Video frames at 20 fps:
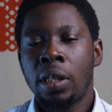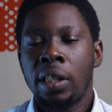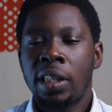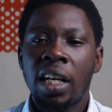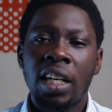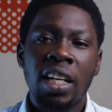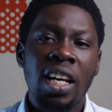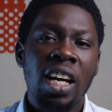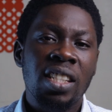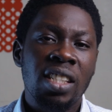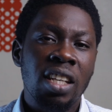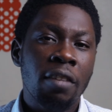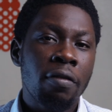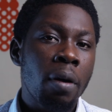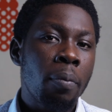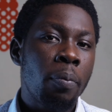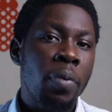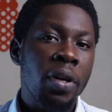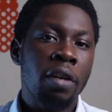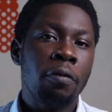Yeah, there are
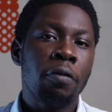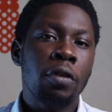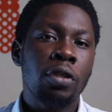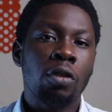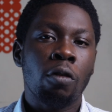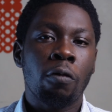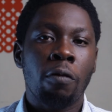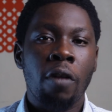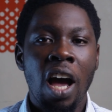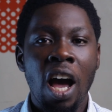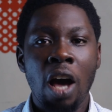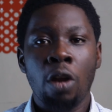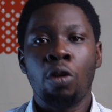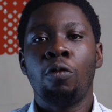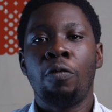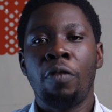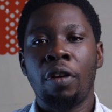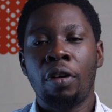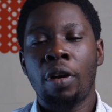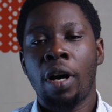several benefits of aloe
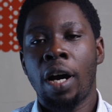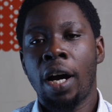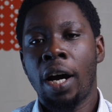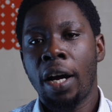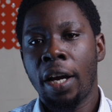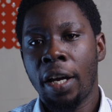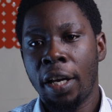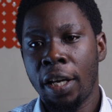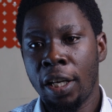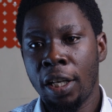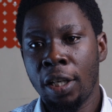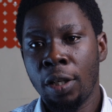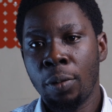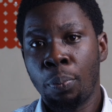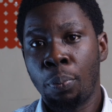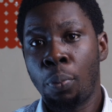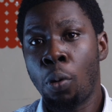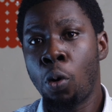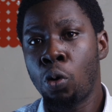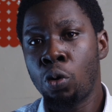vera in
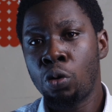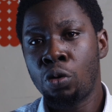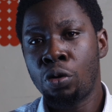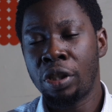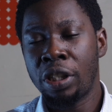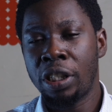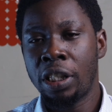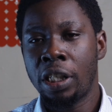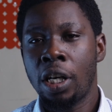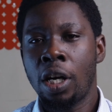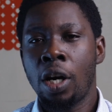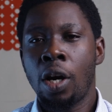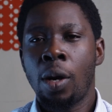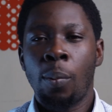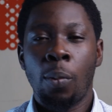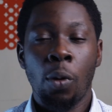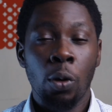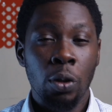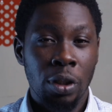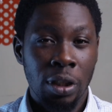poultry,
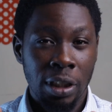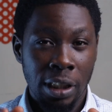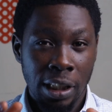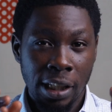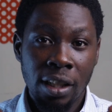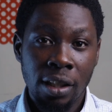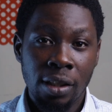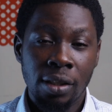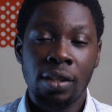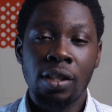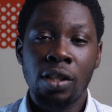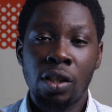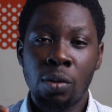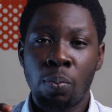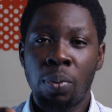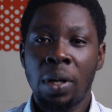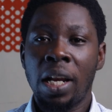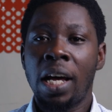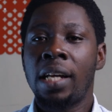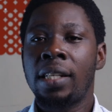but is this
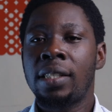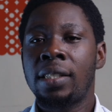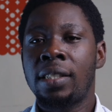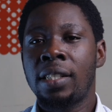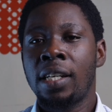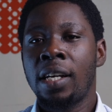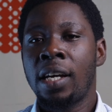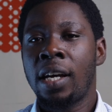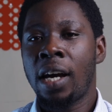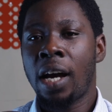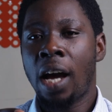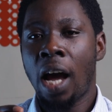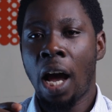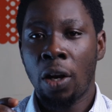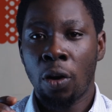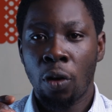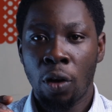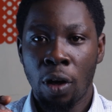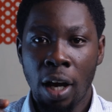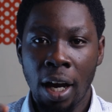plant
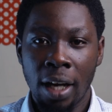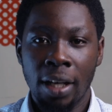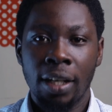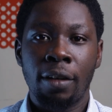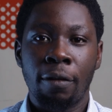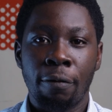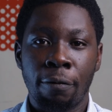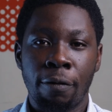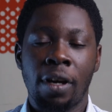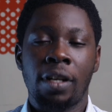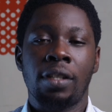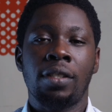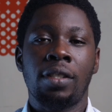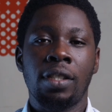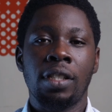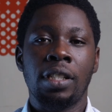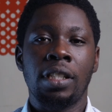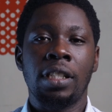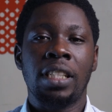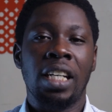an organic
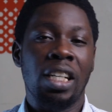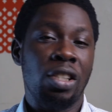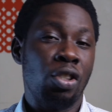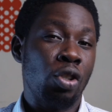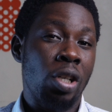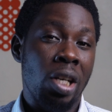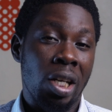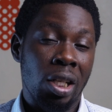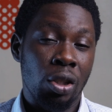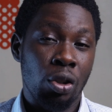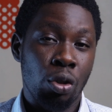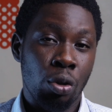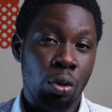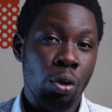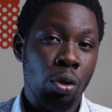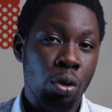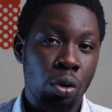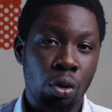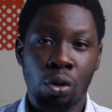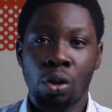vaccine that you can
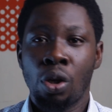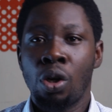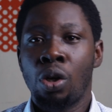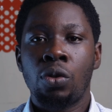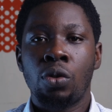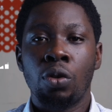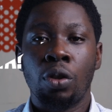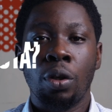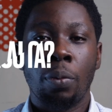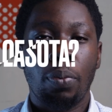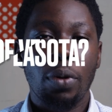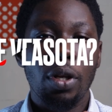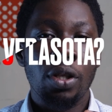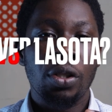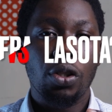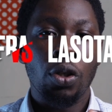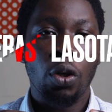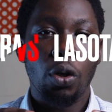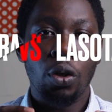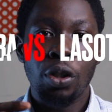trust to
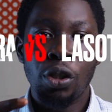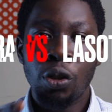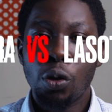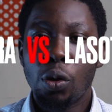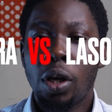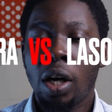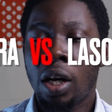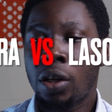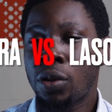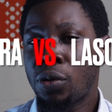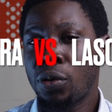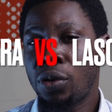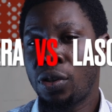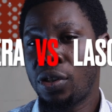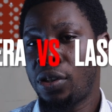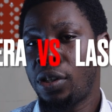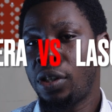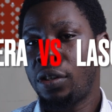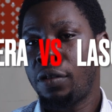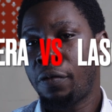replace your Newcastle
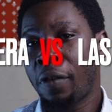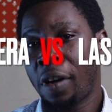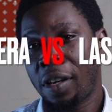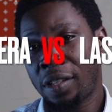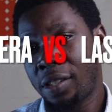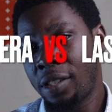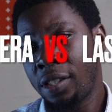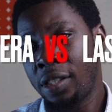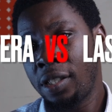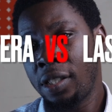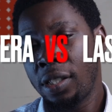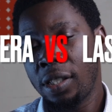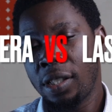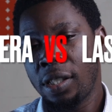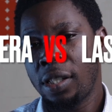disease vaccine?